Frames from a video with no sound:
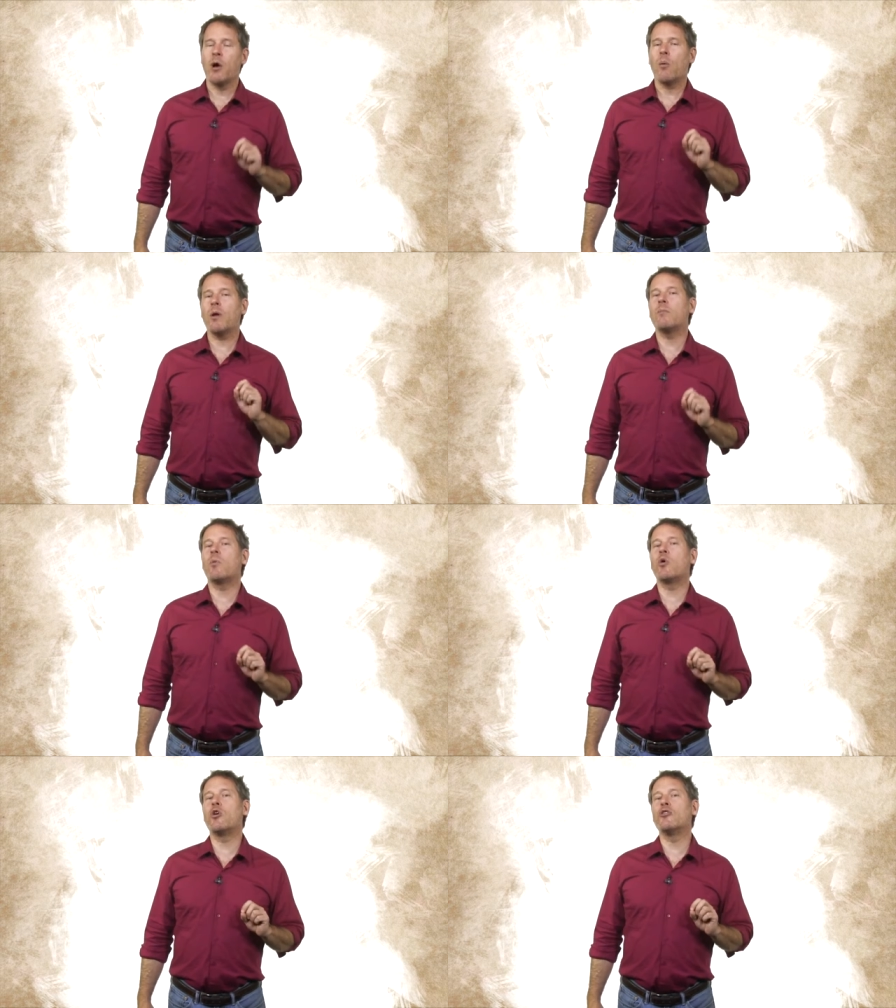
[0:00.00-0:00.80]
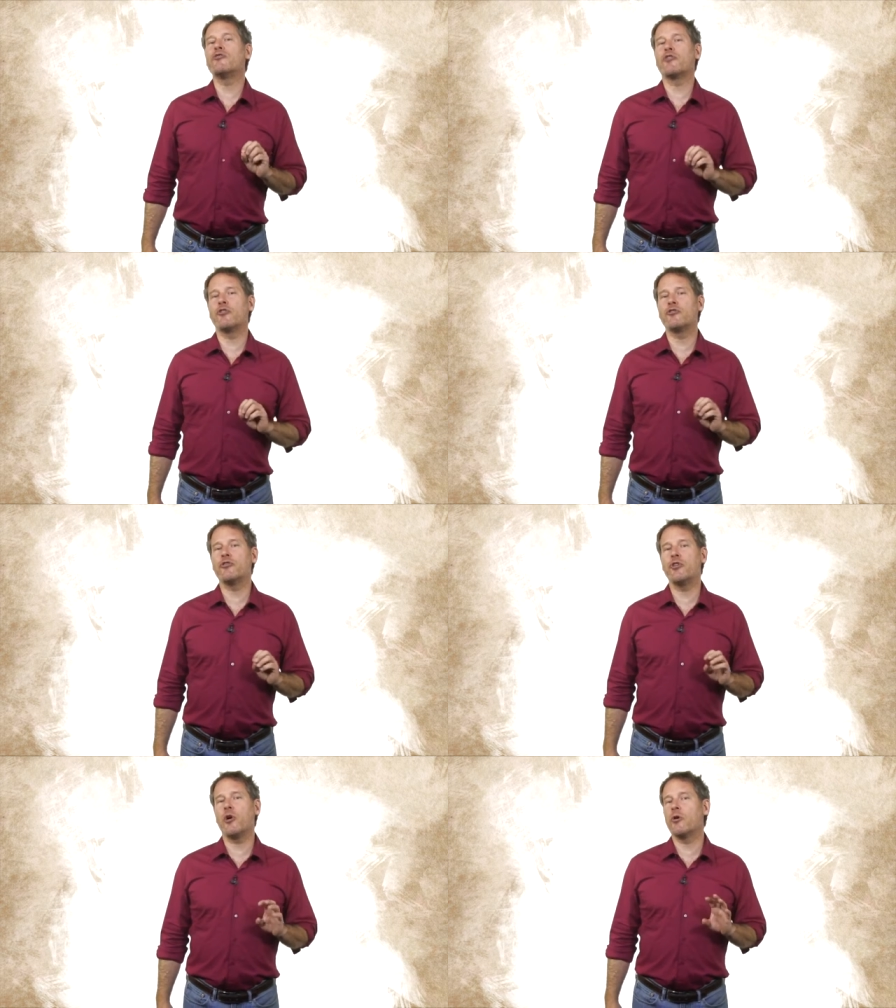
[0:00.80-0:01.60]
What moral,
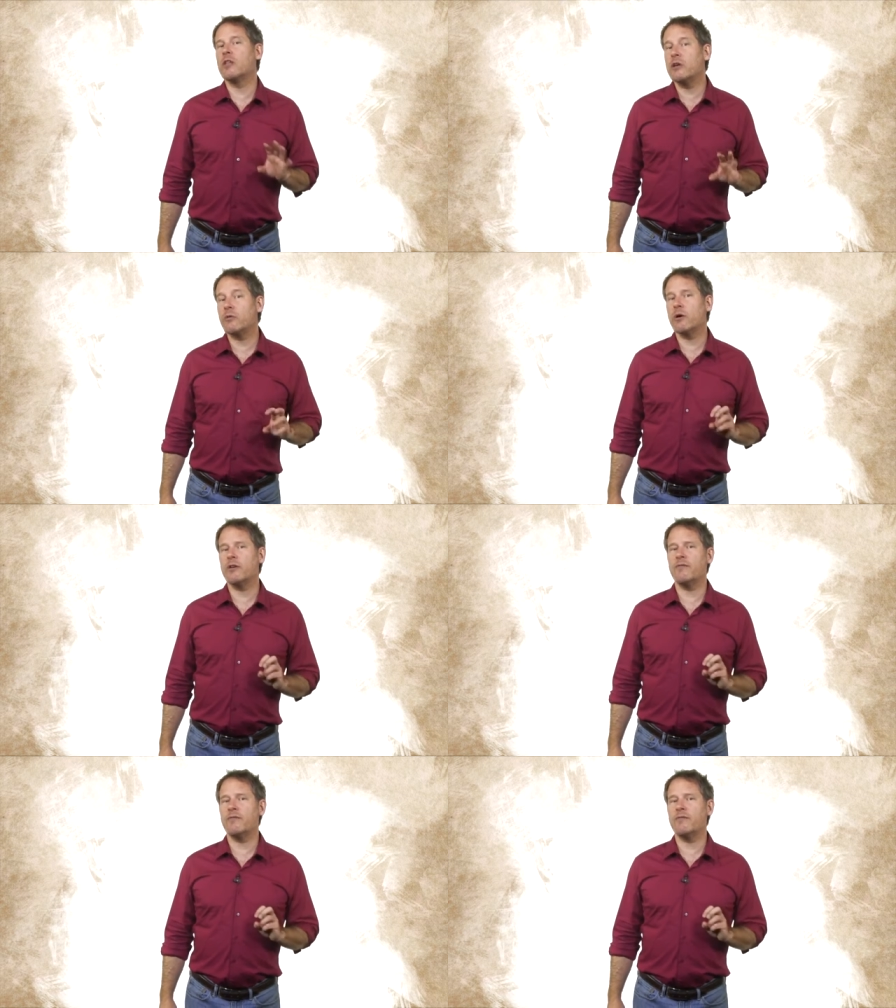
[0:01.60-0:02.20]
social, or literary